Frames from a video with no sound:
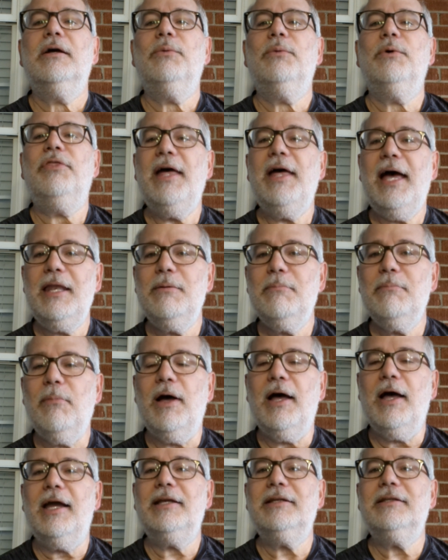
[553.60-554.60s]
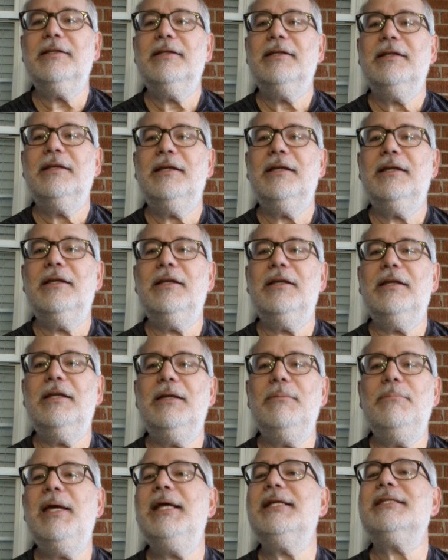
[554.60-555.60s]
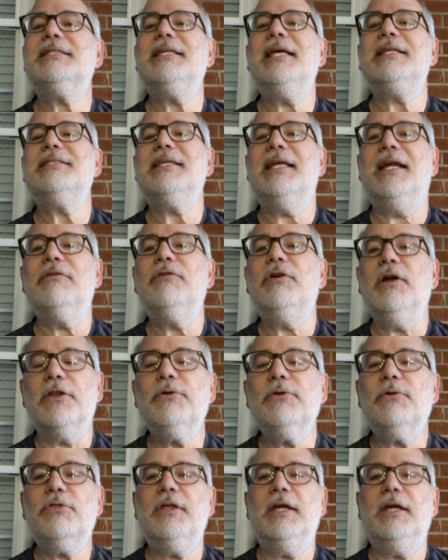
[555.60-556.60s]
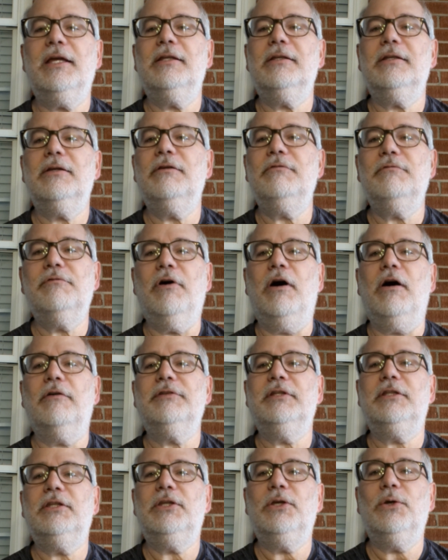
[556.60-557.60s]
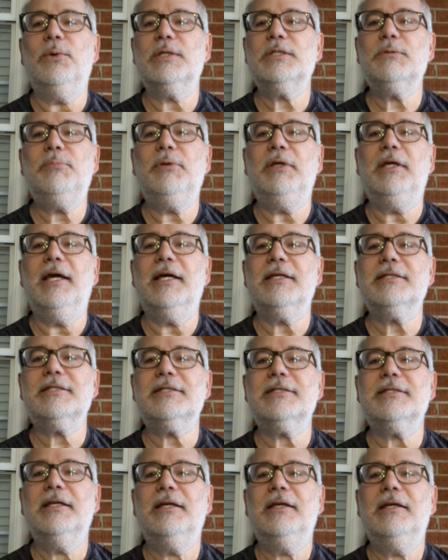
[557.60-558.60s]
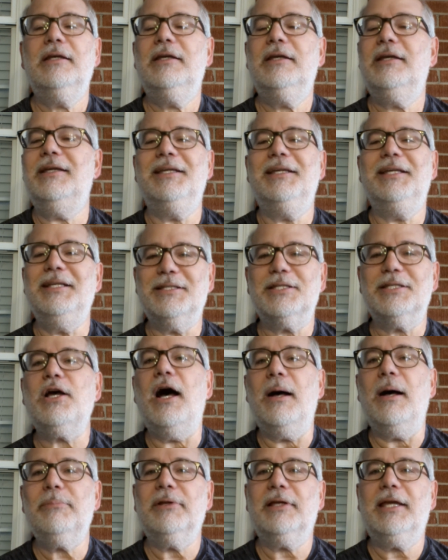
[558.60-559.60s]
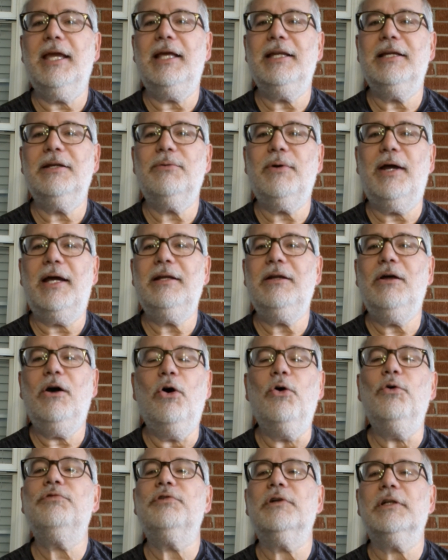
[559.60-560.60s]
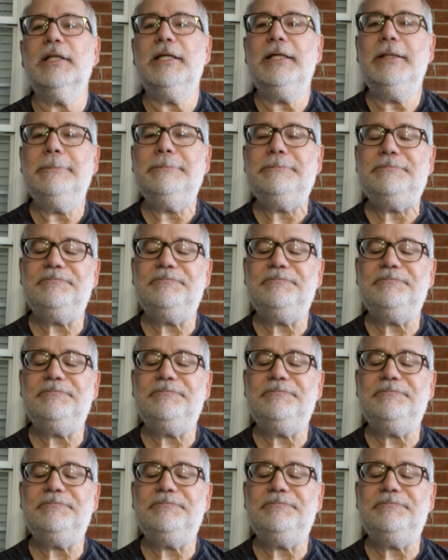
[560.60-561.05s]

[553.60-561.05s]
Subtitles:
with that in mind, it makes sense that every other thing involved in the USPS is complicated, right? Overly.